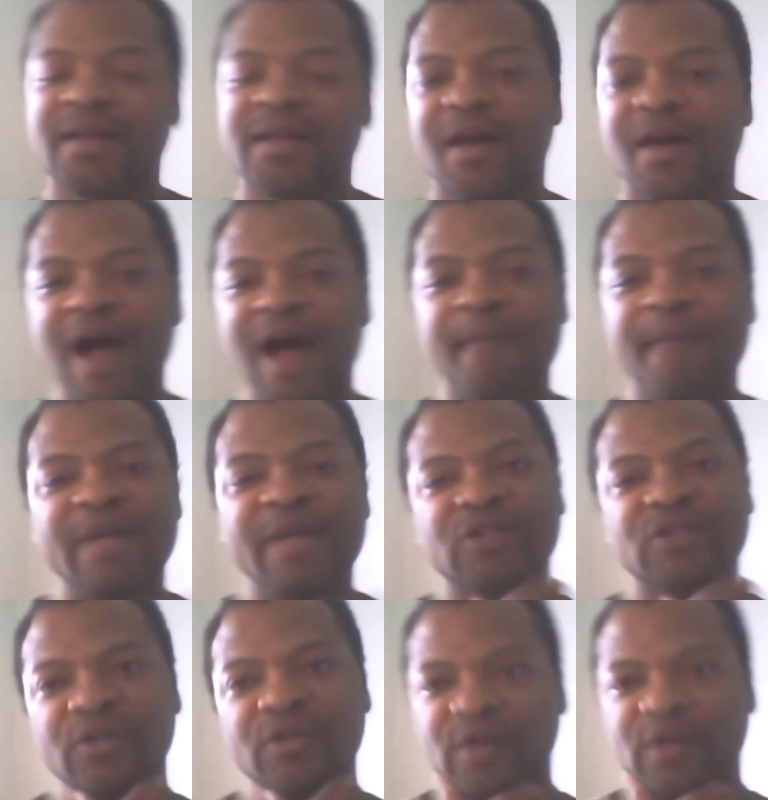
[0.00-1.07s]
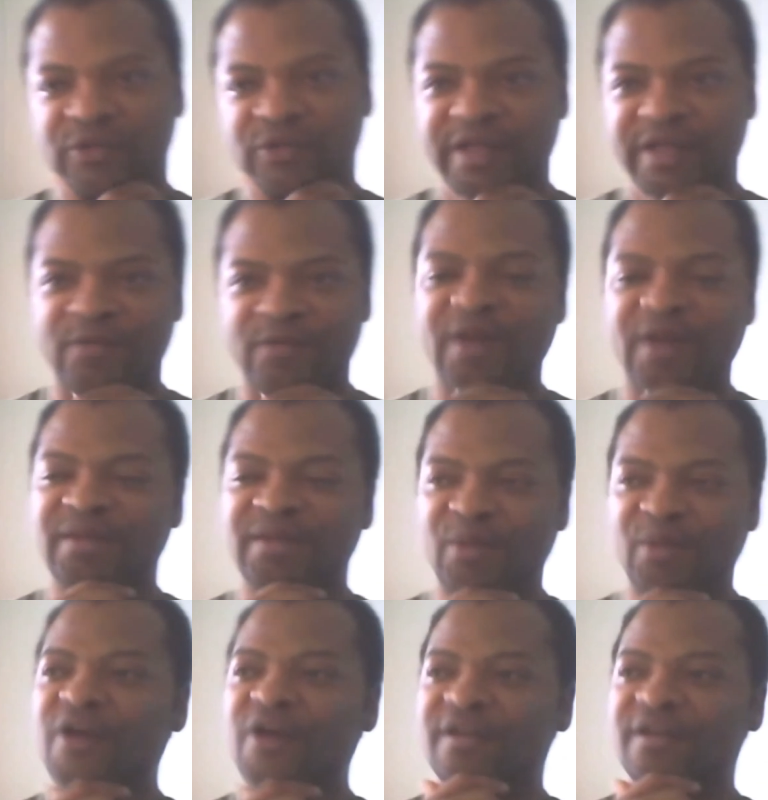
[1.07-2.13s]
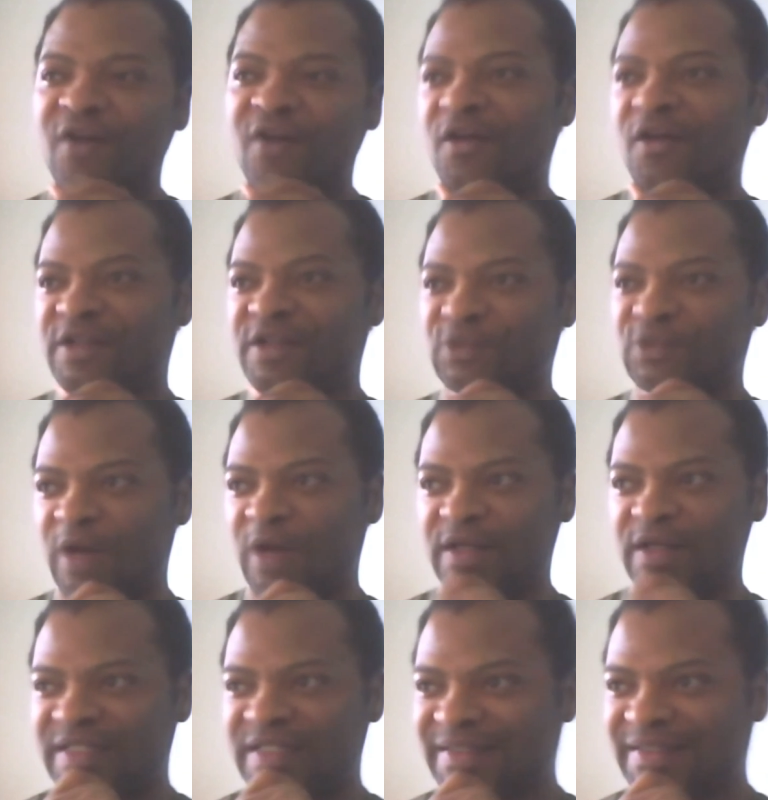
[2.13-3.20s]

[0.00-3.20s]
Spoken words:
Now, I bet you're wondering what the point of all this was.